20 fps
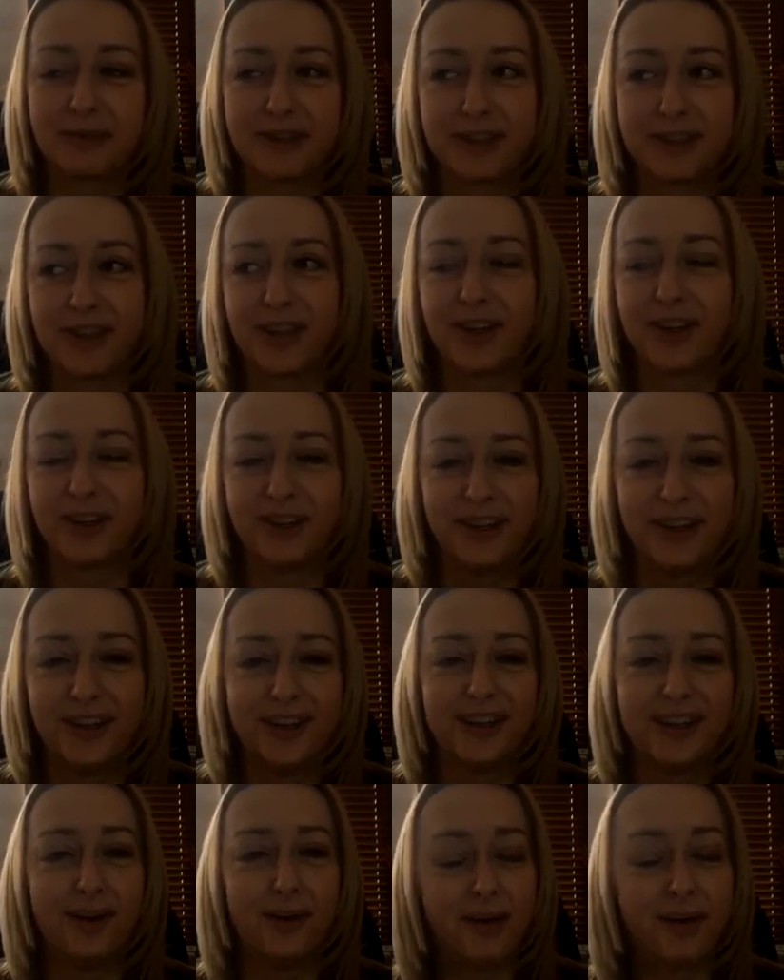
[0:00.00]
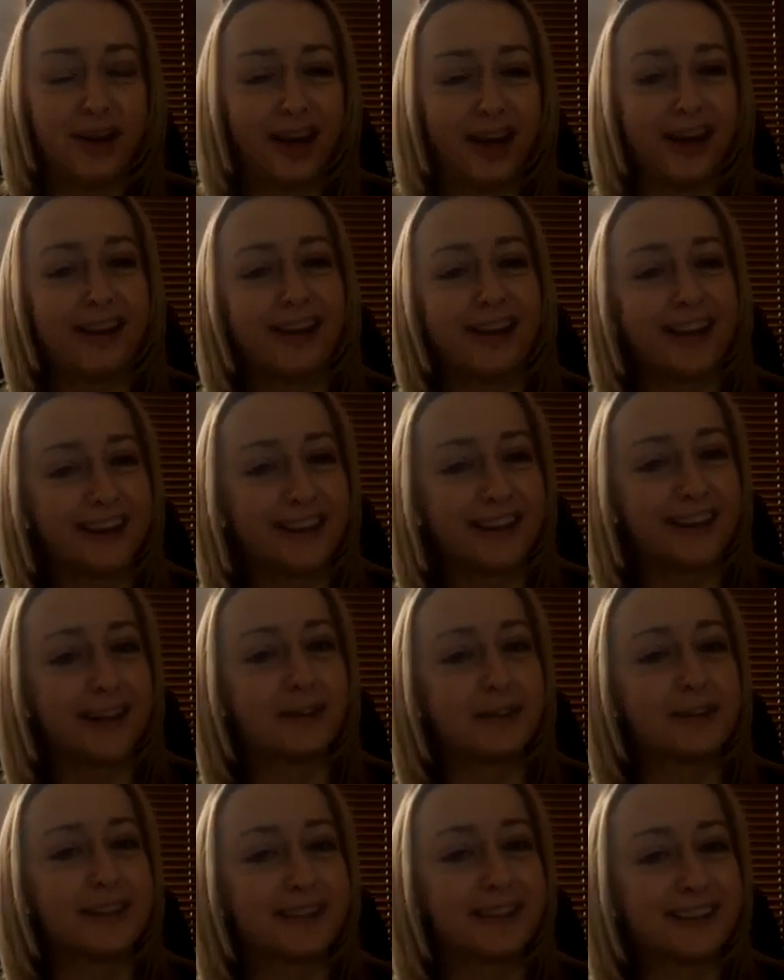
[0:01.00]
So, okay, I can
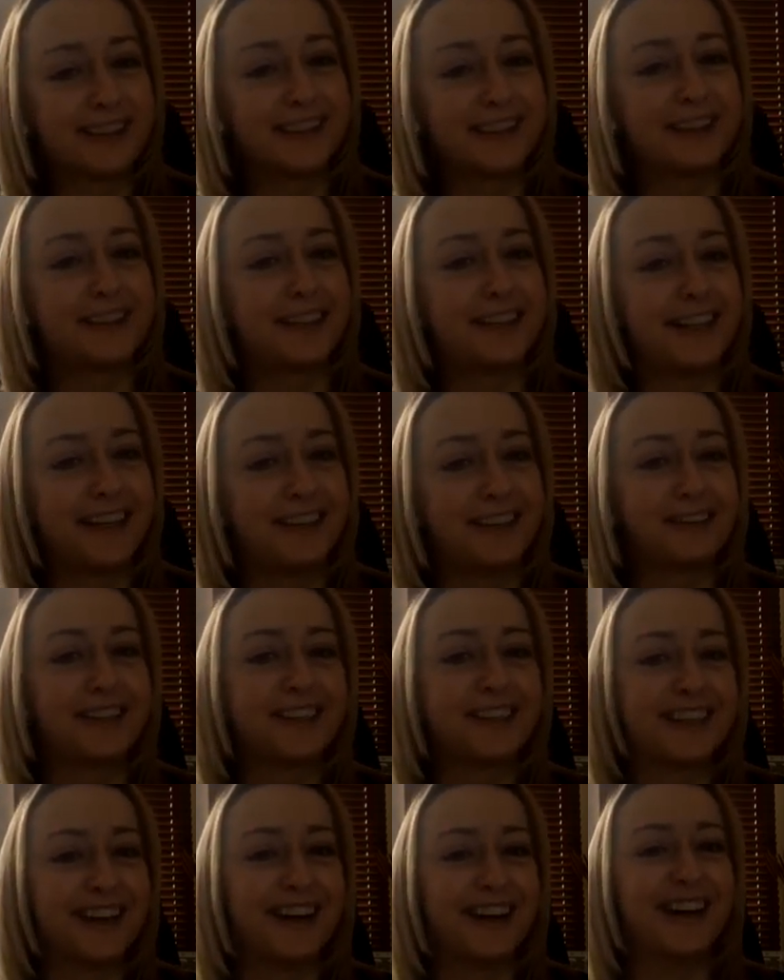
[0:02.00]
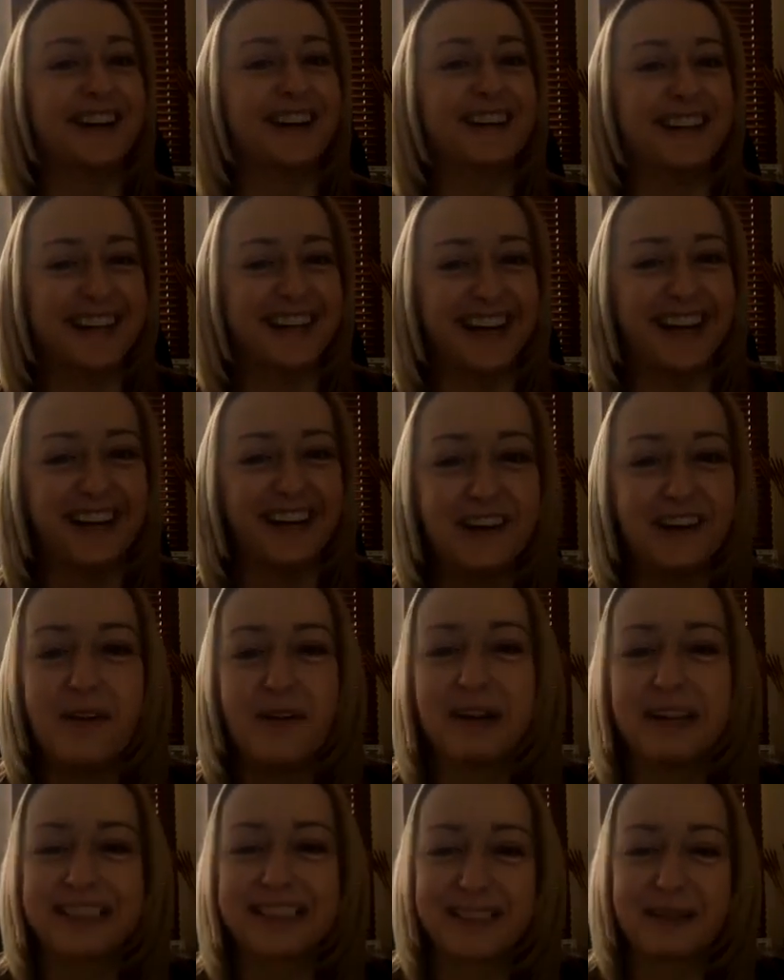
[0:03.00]
definitely see,
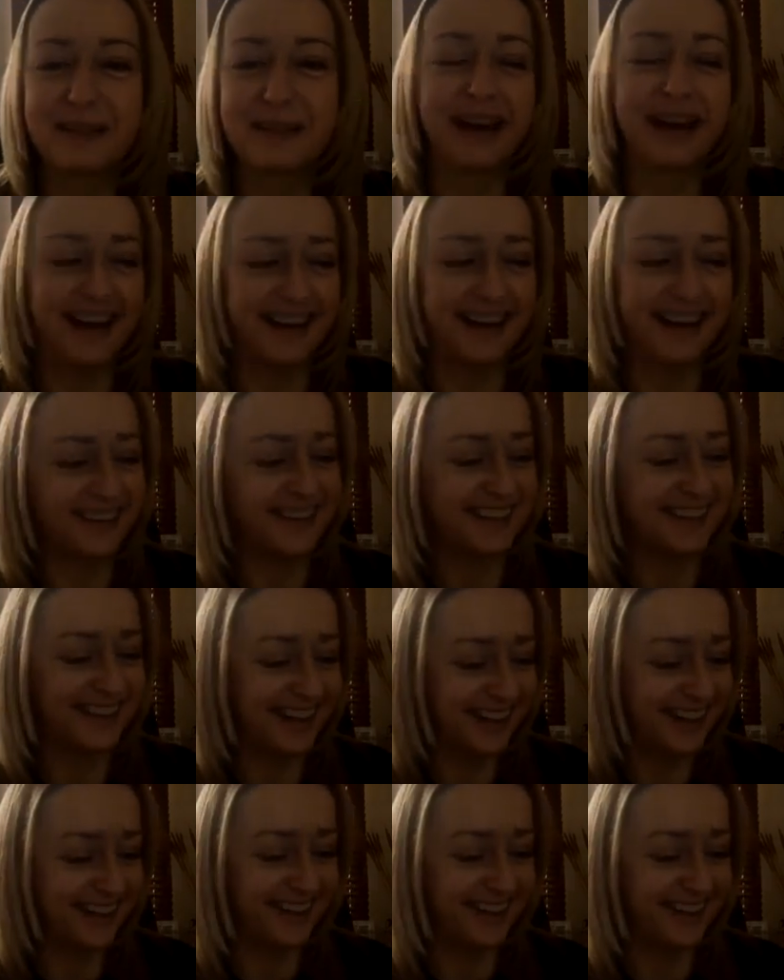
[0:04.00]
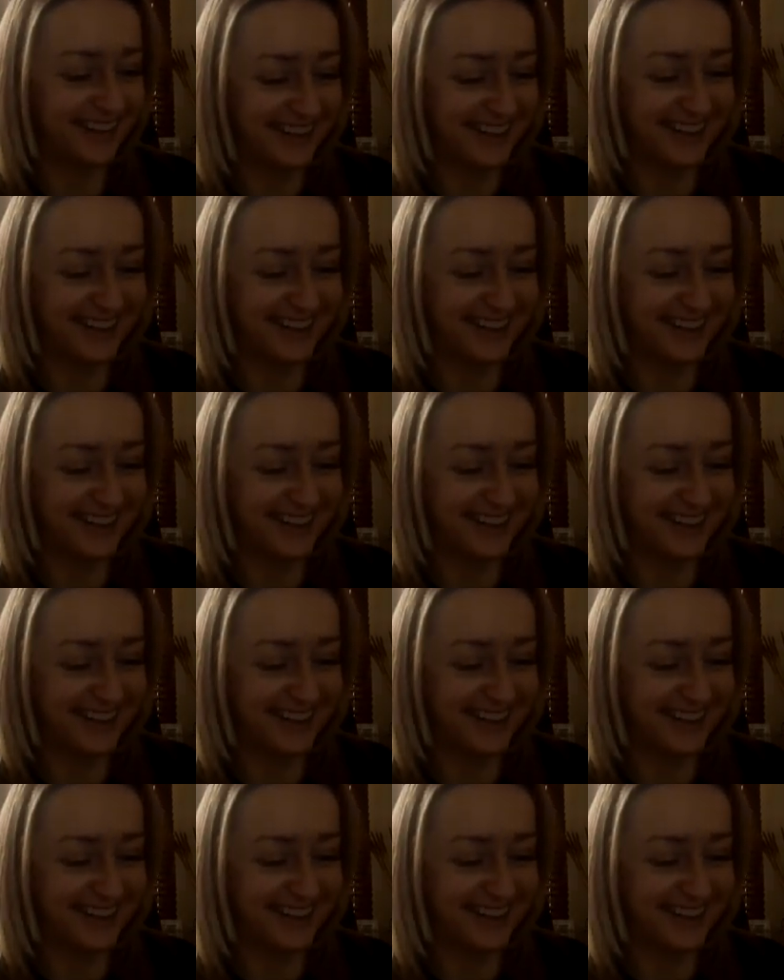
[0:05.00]
what's the pattern there.